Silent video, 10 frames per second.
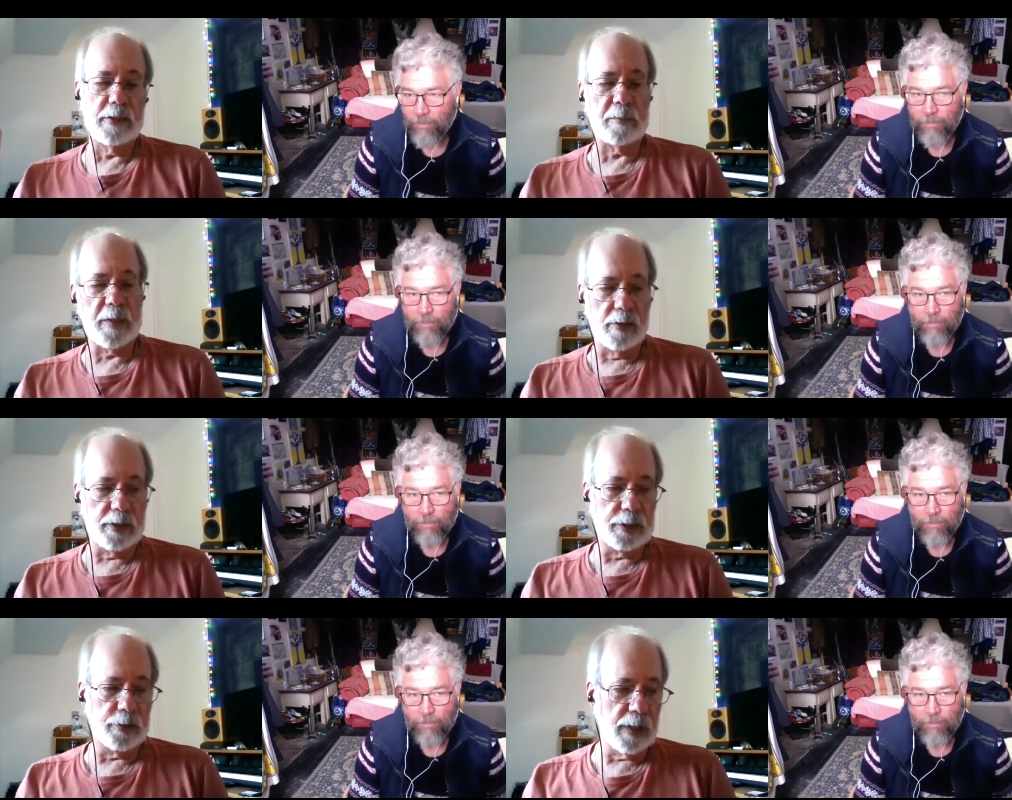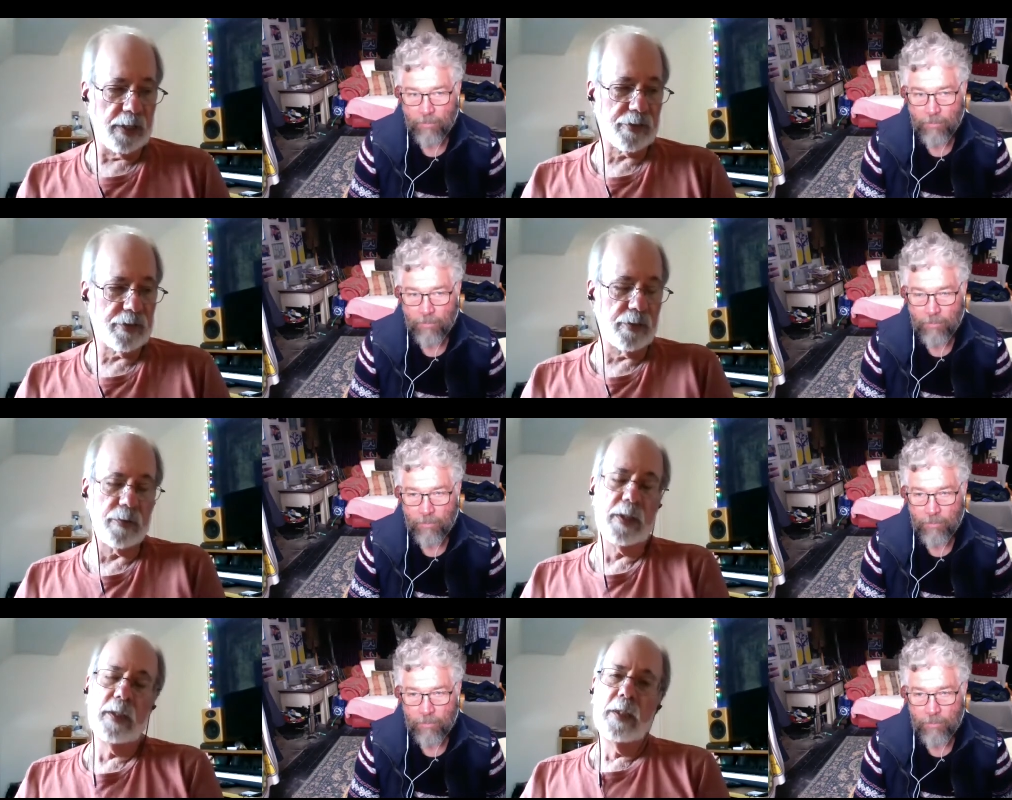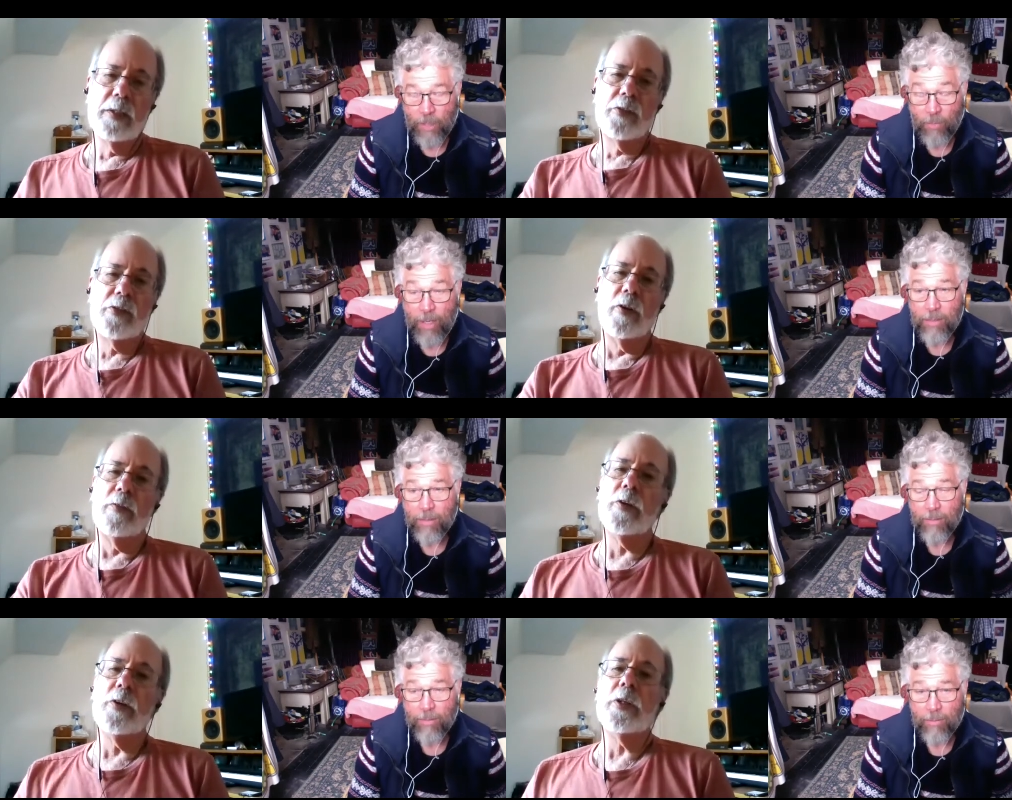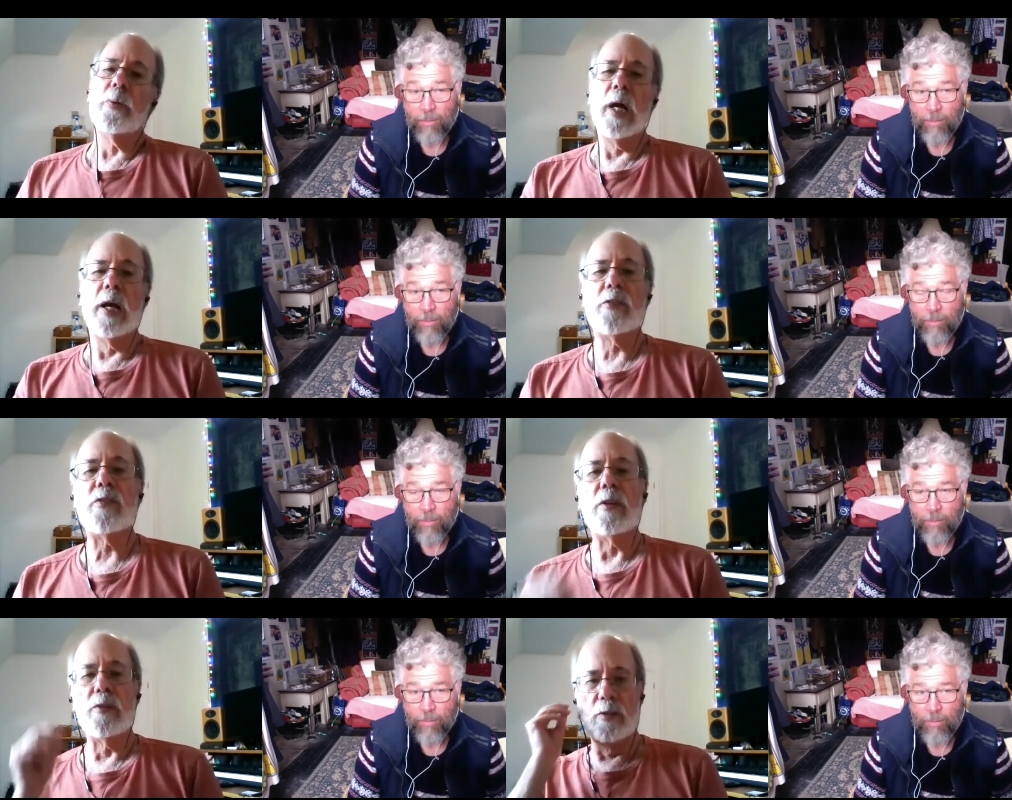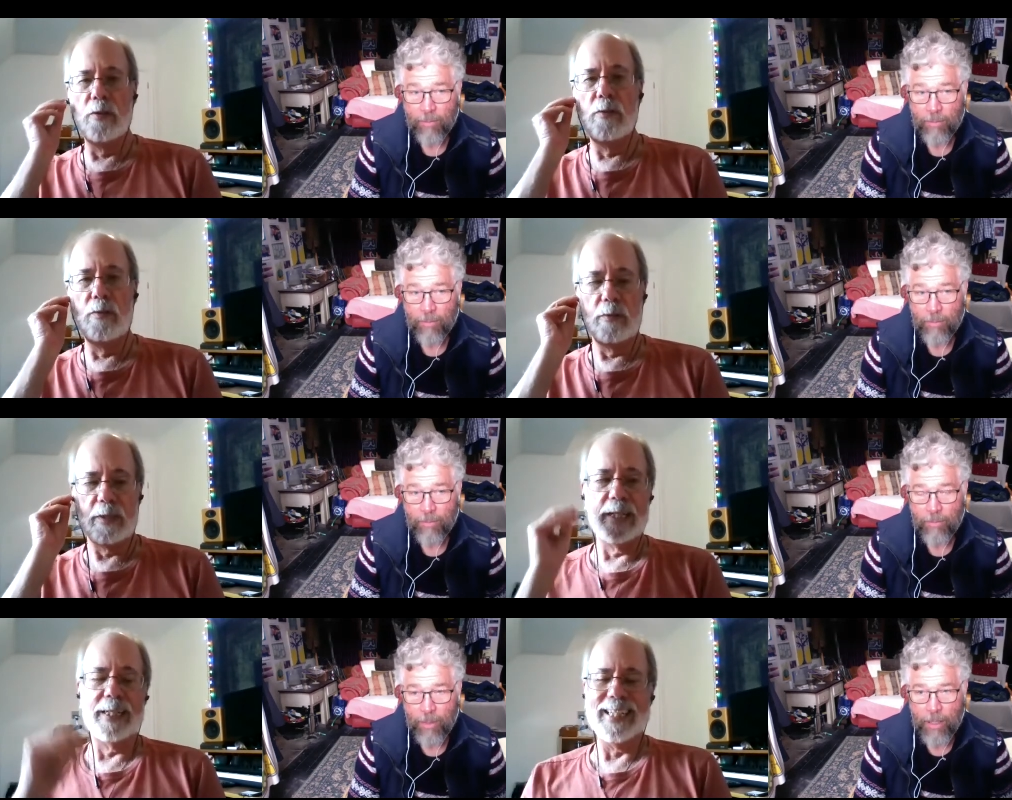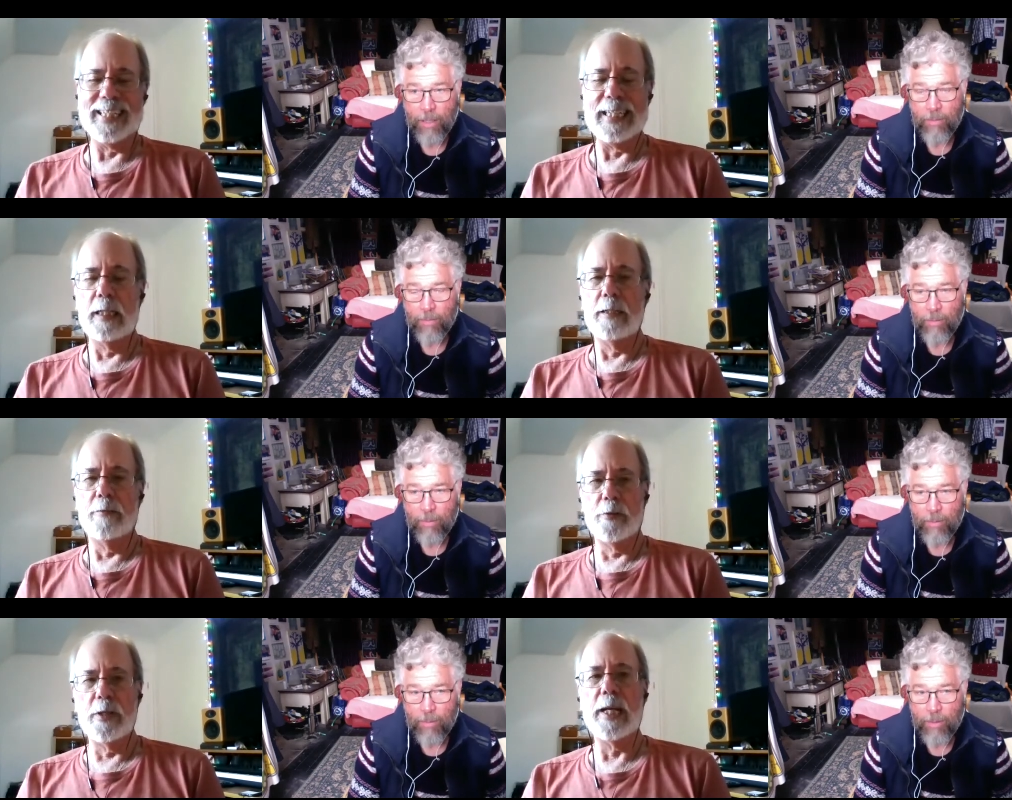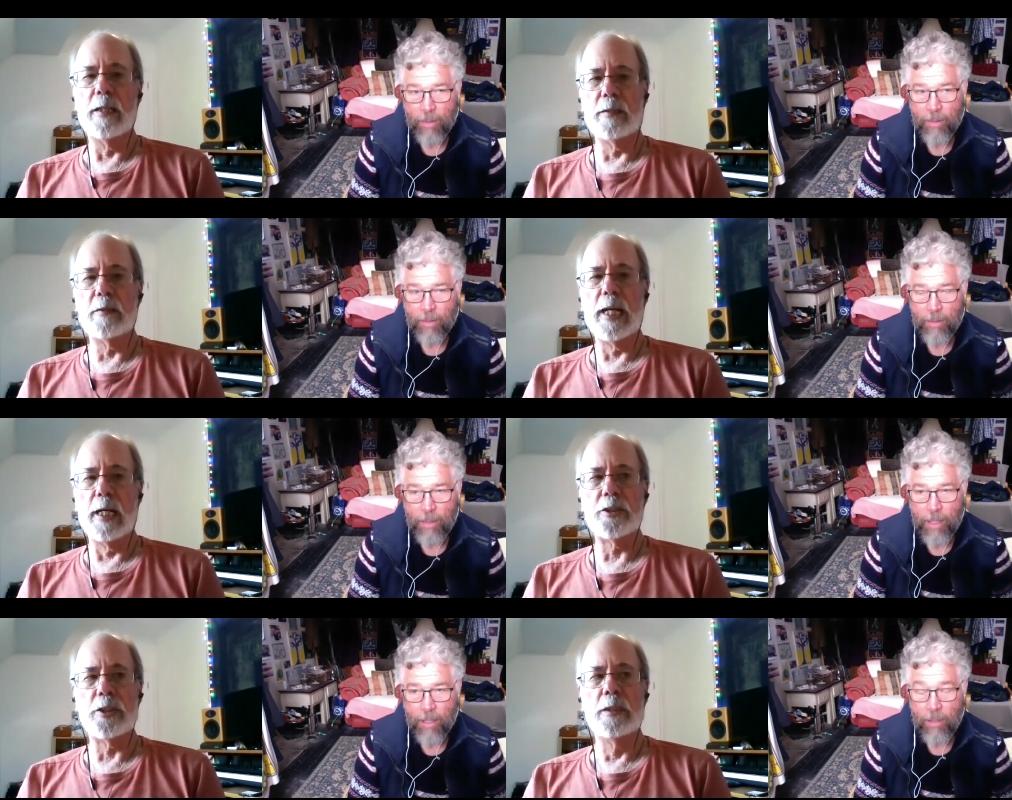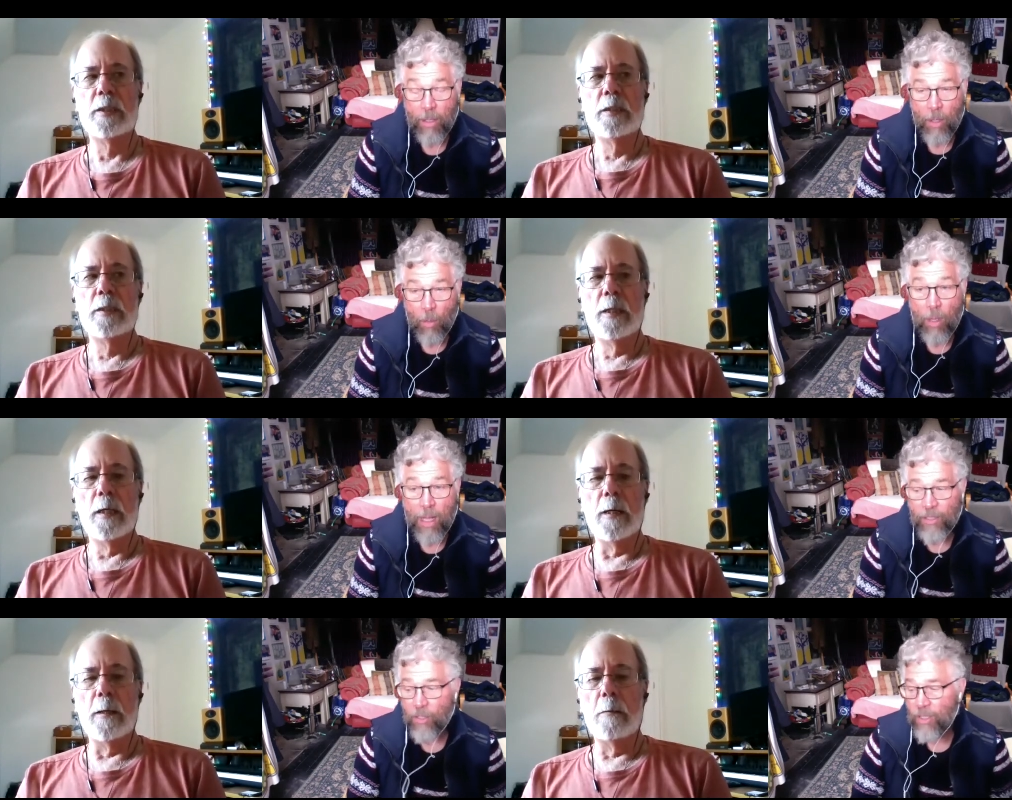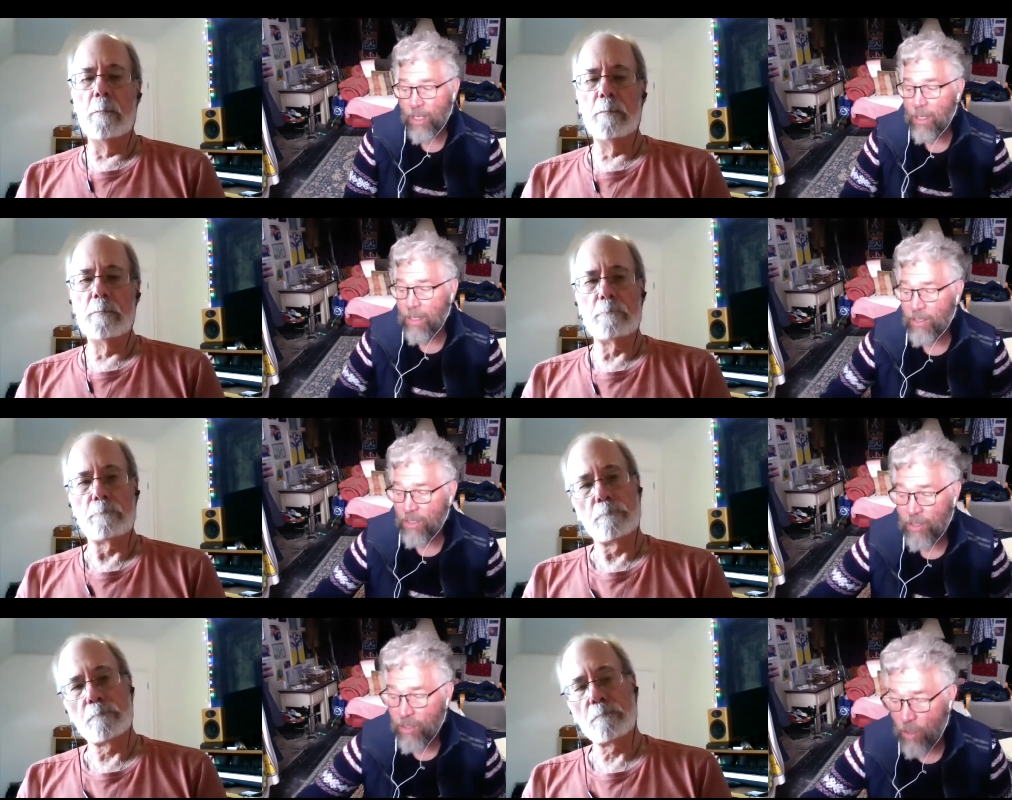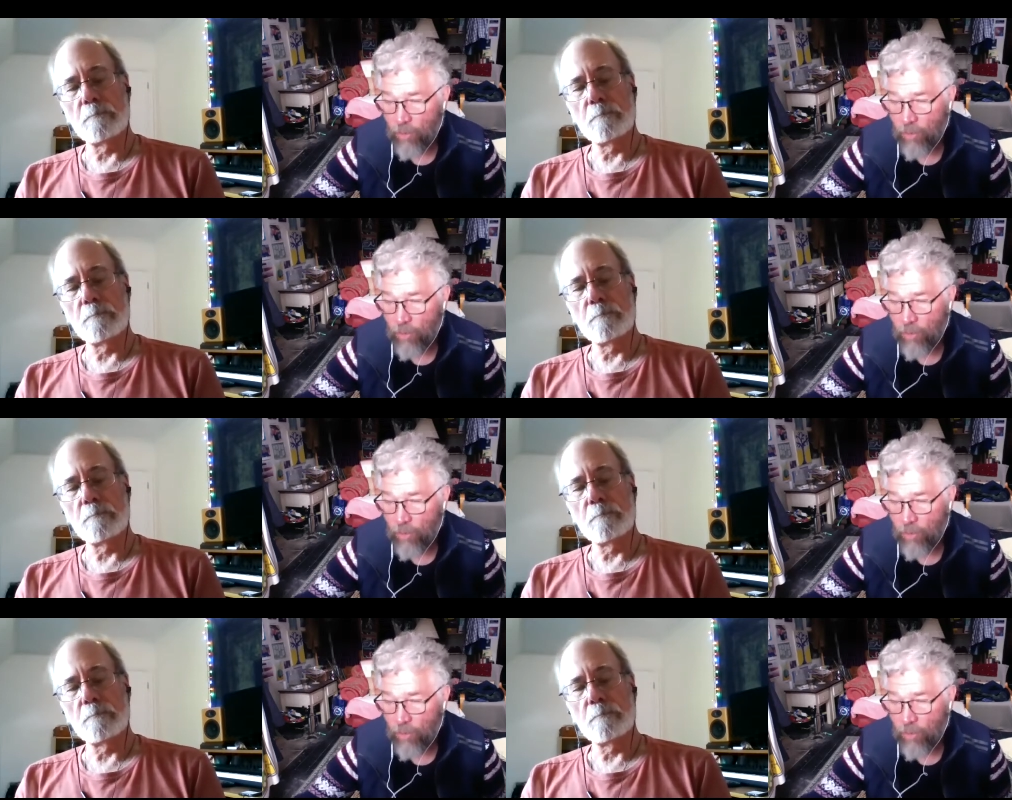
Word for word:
Speaker 1: apparently in the US too. Right. So if you're in the US, do take yeah. it in if you can yeah. catch yeah. it.
Speaker 2: Well, as you're um, saying, because it's so